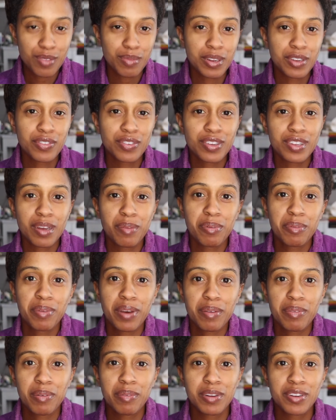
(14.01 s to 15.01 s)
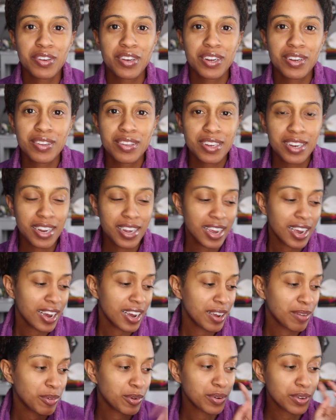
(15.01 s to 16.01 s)
much for stopping back by my channel today.
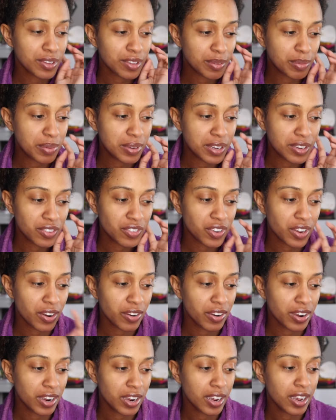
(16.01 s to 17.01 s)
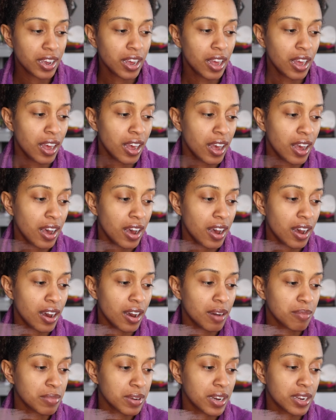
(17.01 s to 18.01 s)
I am going to be sharing
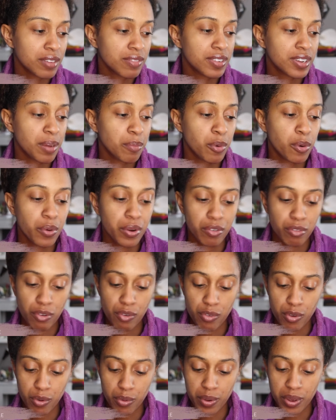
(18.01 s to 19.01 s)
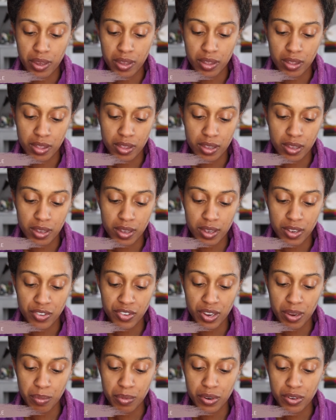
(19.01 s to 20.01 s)
um, kind of demo and reviewing the
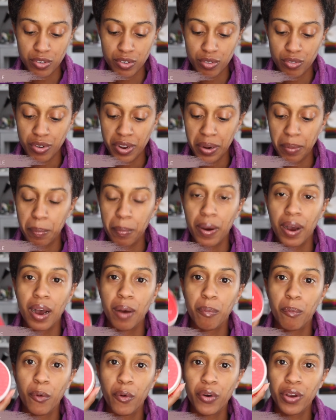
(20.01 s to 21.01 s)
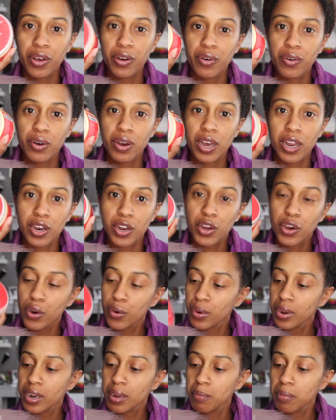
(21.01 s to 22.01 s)
Shea Moisture Red Palm Oil and
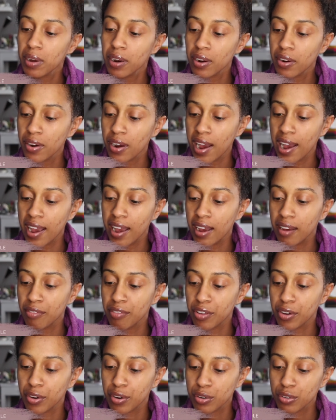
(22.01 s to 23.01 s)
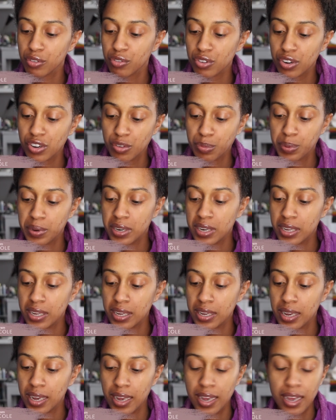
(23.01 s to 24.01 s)
Coconut Butter. I have the Curl Stretch
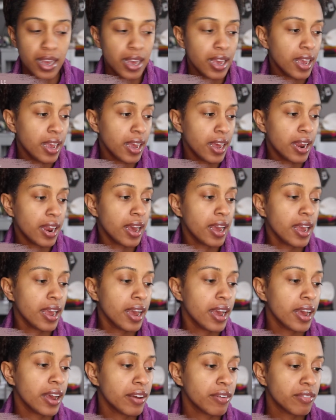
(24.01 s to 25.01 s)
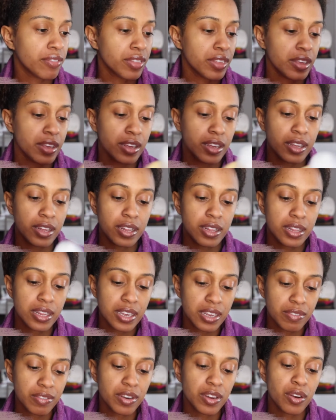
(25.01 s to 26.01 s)
Pudding and I have the
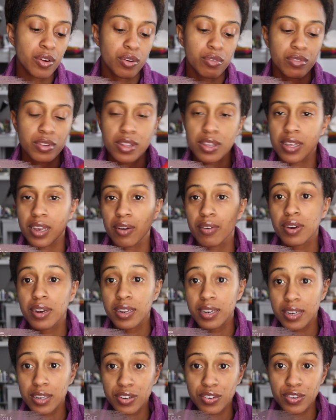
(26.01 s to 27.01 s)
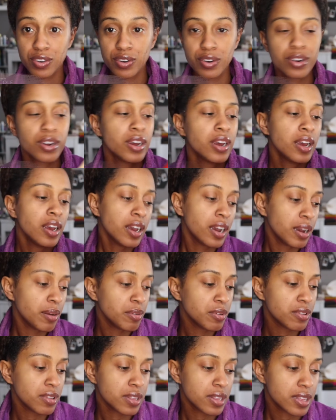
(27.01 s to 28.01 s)
leave-in or rinse out conditioner. I'm
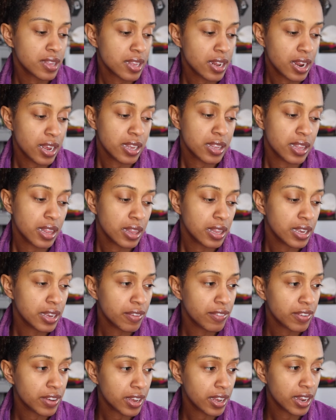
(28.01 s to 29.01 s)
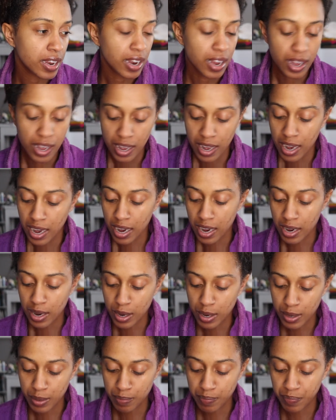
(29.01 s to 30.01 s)
using this today as a leave-in.
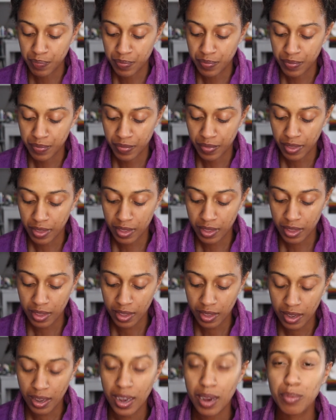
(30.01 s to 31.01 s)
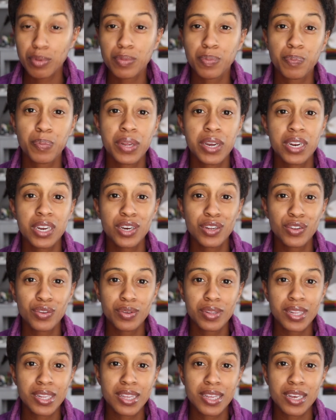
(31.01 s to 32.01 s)
Um, I was planning on
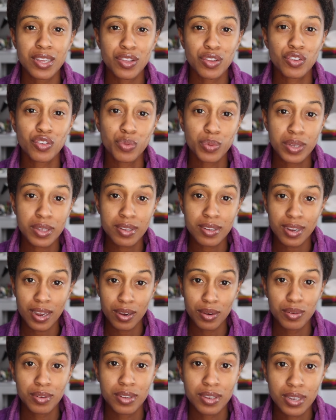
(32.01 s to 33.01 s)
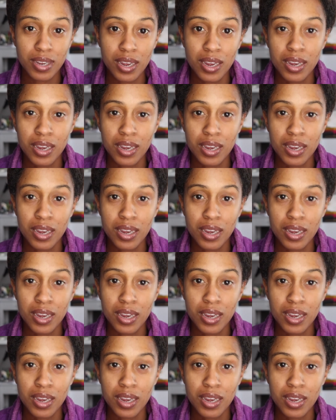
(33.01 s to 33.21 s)
doing this as a twist out,